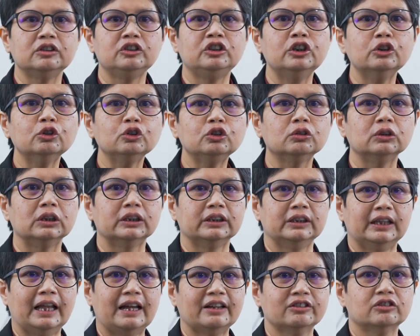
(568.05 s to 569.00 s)
due to the
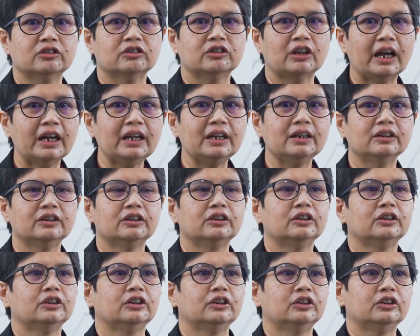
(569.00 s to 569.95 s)
large size,
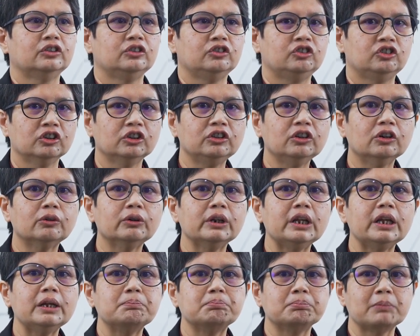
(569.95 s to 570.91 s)

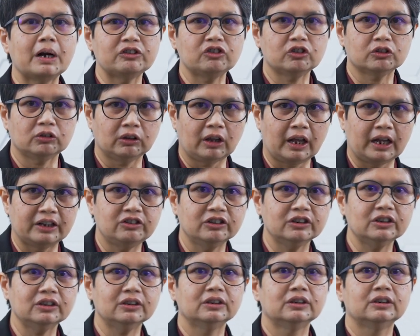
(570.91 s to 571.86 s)
generally much
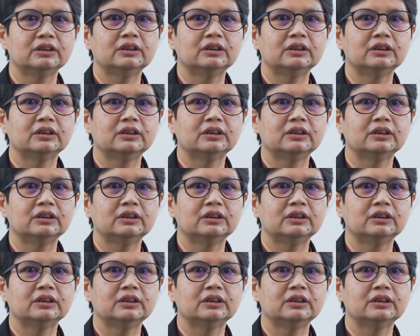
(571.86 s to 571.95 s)
larger,